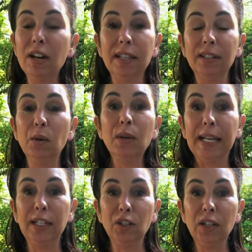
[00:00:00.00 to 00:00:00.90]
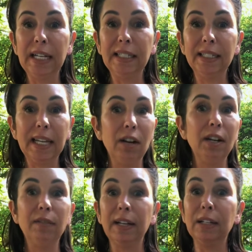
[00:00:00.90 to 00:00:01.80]
This whole cancer thing's scary.
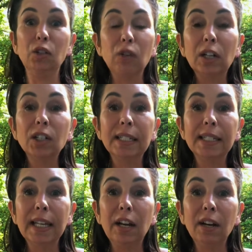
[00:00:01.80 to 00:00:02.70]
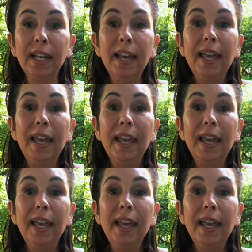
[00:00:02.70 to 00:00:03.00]
Reconstruction's scary.